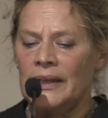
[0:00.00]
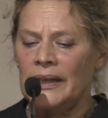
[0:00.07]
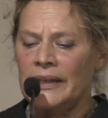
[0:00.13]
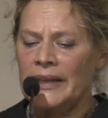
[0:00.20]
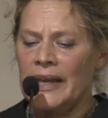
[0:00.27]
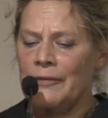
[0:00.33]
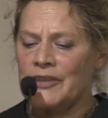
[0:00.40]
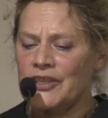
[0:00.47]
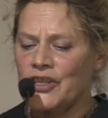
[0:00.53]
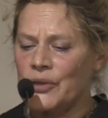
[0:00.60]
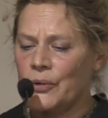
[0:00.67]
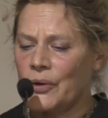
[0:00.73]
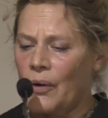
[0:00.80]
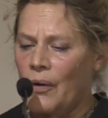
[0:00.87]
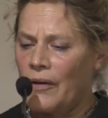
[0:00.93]
I never
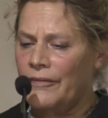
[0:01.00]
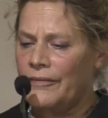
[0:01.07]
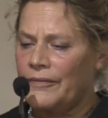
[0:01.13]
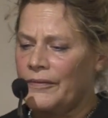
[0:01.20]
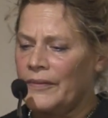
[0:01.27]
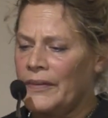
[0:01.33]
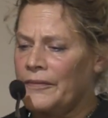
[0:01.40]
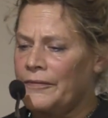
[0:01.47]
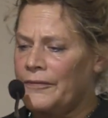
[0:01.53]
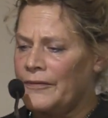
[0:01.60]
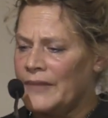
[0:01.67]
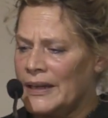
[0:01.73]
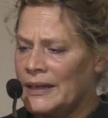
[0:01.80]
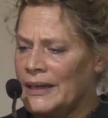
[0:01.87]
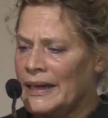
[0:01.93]
shook off the
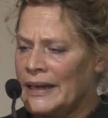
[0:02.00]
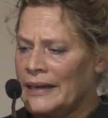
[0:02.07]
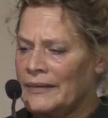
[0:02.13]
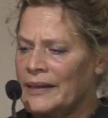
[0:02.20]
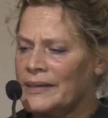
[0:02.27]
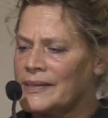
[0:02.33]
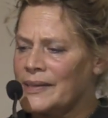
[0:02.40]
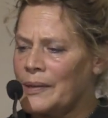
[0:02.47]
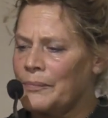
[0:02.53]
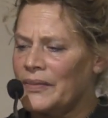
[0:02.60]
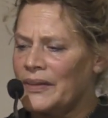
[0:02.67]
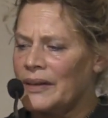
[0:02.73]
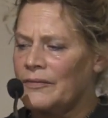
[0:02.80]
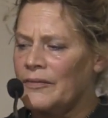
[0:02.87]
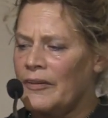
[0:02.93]
feeling that
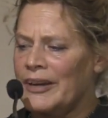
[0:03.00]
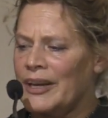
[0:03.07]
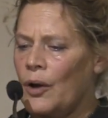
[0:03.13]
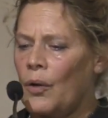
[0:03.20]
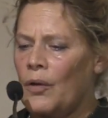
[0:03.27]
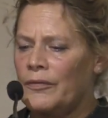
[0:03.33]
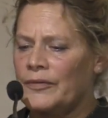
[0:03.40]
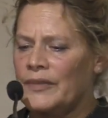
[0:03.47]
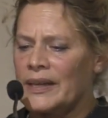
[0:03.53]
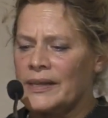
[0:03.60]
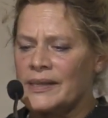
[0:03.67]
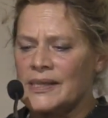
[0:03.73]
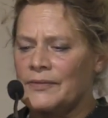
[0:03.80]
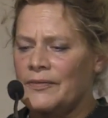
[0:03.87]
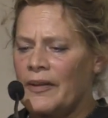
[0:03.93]
something very
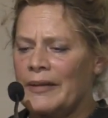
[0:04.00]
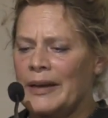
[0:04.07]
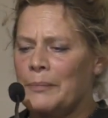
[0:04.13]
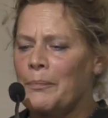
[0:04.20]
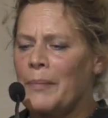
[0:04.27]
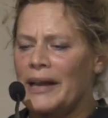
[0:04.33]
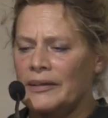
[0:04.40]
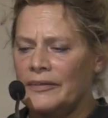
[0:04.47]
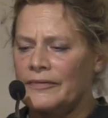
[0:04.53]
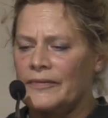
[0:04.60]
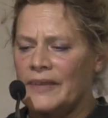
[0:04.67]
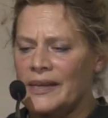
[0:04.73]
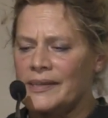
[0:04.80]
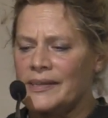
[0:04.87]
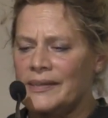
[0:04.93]
obvious, very
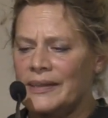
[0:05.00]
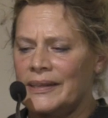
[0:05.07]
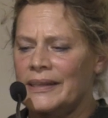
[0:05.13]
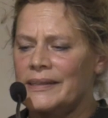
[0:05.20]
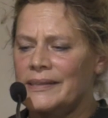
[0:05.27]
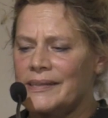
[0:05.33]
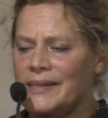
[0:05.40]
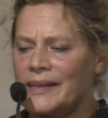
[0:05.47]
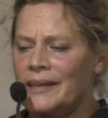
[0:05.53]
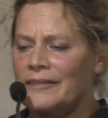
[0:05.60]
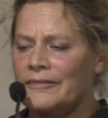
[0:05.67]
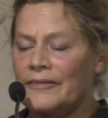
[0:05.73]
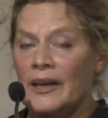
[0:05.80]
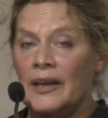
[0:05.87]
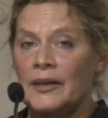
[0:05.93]
manifest in
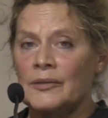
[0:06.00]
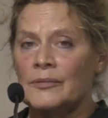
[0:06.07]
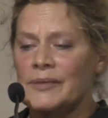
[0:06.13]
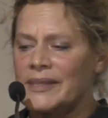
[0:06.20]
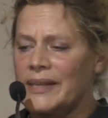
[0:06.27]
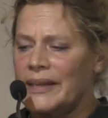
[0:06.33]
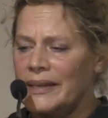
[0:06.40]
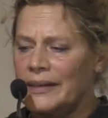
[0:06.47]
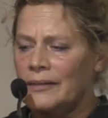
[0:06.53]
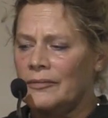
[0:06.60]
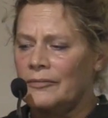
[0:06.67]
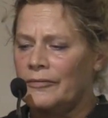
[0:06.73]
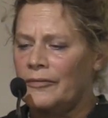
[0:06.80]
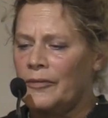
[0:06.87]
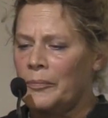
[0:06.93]
itself was
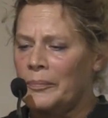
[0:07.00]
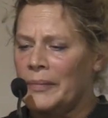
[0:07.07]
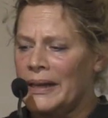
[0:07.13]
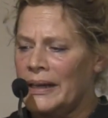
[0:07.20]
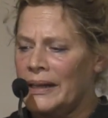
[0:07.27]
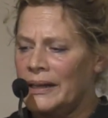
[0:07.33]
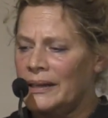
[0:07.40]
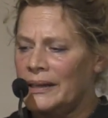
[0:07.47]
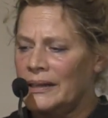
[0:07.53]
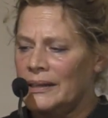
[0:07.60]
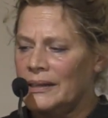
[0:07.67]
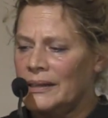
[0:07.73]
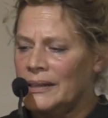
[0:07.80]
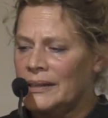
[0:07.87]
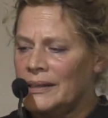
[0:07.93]
hidden from me.
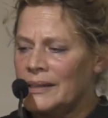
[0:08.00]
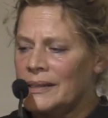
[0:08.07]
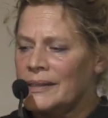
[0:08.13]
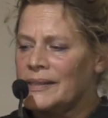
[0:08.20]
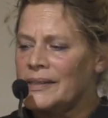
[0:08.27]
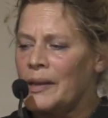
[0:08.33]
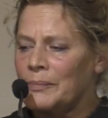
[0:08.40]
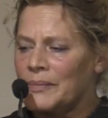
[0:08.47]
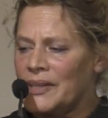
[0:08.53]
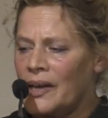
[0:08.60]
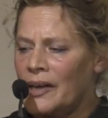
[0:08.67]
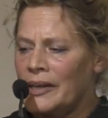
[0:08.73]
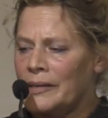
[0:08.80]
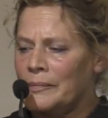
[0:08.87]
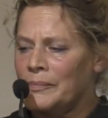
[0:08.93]

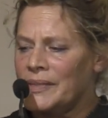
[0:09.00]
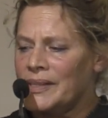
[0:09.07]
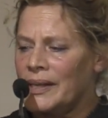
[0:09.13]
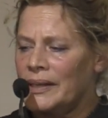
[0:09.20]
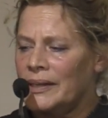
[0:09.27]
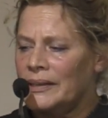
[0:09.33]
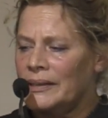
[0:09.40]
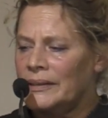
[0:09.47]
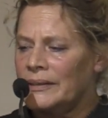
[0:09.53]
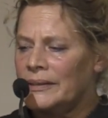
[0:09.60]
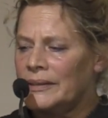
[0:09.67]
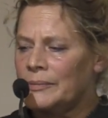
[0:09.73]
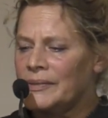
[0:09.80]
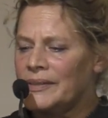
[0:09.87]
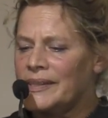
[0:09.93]
Sometimes
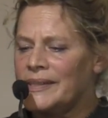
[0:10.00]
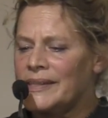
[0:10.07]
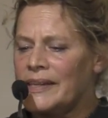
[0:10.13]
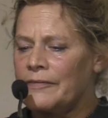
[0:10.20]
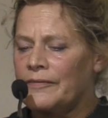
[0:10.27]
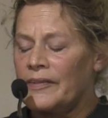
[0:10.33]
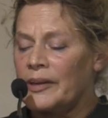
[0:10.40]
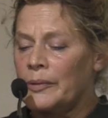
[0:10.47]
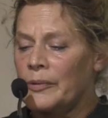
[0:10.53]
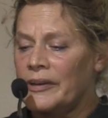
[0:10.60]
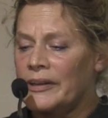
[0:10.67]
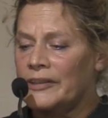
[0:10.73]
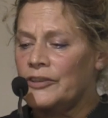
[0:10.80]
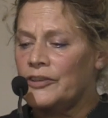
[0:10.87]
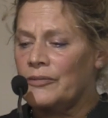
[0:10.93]
it was as if I were
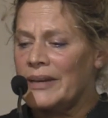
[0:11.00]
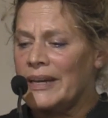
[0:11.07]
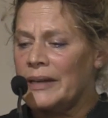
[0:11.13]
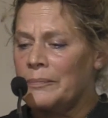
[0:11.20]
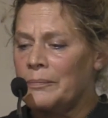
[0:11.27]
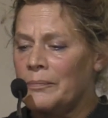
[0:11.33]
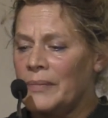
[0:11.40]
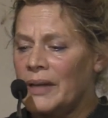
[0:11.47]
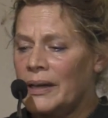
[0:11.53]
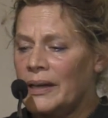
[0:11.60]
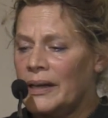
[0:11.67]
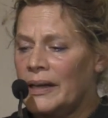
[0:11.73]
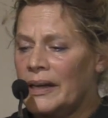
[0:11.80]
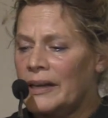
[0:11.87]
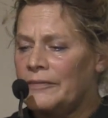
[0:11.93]
in a dream.
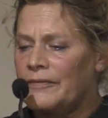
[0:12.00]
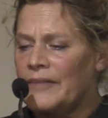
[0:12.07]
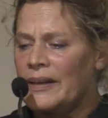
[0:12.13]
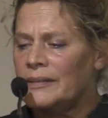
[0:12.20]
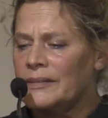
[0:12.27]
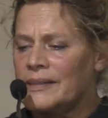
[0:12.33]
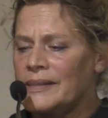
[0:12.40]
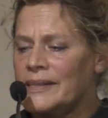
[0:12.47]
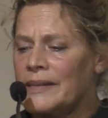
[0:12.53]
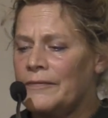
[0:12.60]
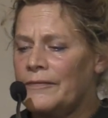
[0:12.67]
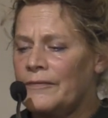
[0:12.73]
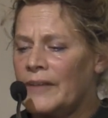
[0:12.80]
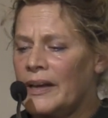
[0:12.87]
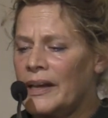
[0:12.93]
I felt as
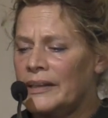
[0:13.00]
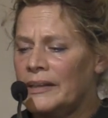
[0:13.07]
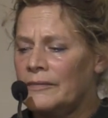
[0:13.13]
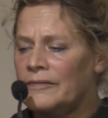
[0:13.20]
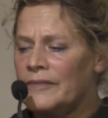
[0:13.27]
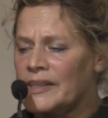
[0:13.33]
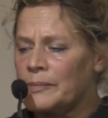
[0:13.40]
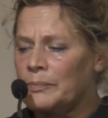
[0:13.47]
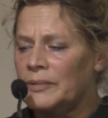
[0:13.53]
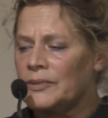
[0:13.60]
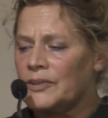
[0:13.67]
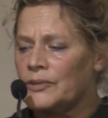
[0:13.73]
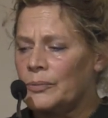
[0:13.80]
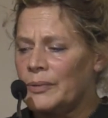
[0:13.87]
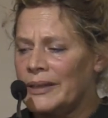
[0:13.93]
if an invisible
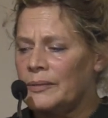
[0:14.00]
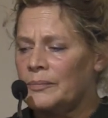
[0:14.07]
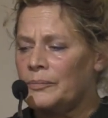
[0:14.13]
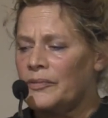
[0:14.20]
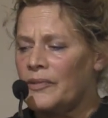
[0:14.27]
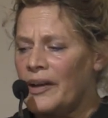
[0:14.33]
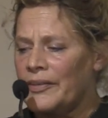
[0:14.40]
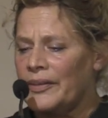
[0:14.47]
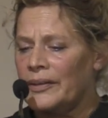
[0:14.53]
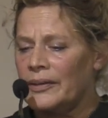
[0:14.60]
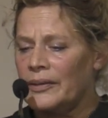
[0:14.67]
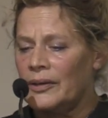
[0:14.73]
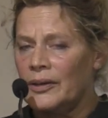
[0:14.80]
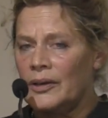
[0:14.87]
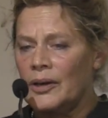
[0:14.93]
twin
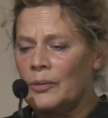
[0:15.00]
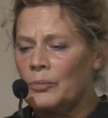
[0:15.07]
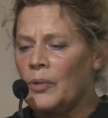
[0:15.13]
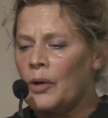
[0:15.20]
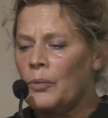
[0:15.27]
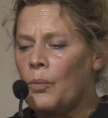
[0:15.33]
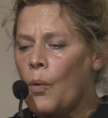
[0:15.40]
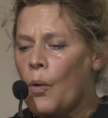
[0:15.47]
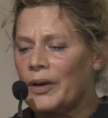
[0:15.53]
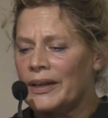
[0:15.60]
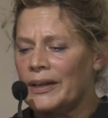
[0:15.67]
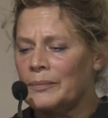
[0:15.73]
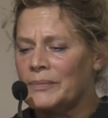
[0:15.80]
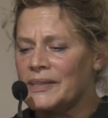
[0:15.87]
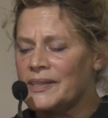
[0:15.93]
brother were
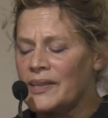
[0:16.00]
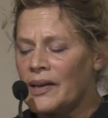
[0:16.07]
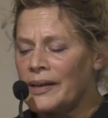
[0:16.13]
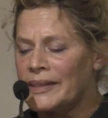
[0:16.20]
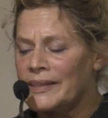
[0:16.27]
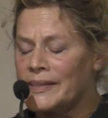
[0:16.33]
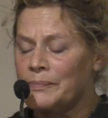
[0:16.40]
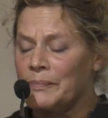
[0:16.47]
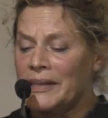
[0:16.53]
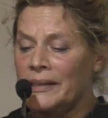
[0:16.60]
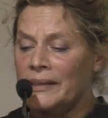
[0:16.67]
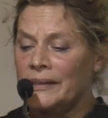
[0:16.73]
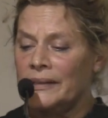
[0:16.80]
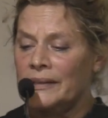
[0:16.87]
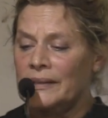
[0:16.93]
walking beside
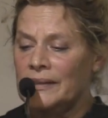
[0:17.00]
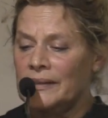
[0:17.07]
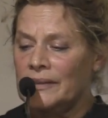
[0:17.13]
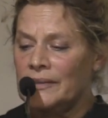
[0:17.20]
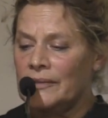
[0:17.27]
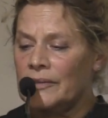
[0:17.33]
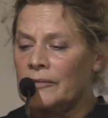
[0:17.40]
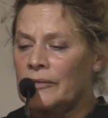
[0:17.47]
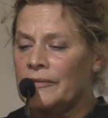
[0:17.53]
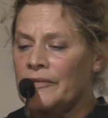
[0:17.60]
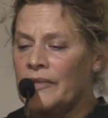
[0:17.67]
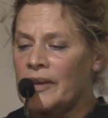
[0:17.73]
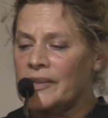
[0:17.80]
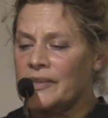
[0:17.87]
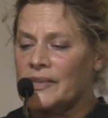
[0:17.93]
me, the
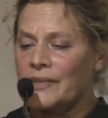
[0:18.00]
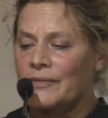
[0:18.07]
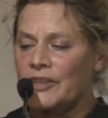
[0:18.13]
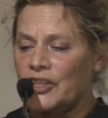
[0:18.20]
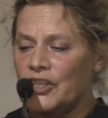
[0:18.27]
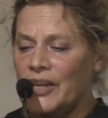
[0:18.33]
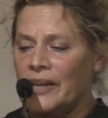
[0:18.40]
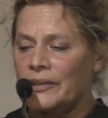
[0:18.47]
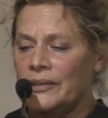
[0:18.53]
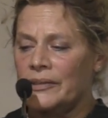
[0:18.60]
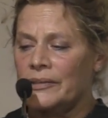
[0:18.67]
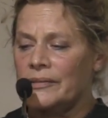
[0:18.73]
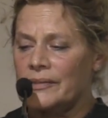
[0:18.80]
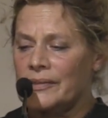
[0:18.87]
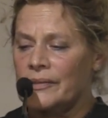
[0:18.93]
reverse of a
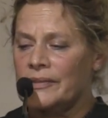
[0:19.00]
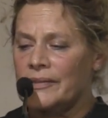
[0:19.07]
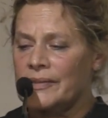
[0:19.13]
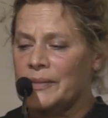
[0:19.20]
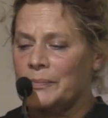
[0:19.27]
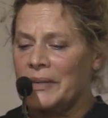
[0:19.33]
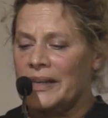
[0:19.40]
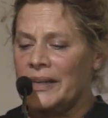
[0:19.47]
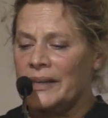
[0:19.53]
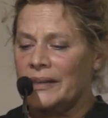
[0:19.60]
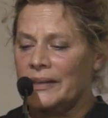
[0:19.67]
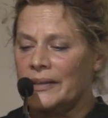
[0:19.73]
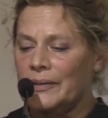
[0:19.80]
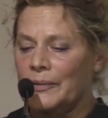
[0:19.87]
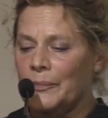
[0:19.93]
shadow, so to
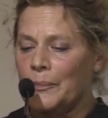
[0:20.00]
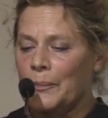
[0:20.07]
speak.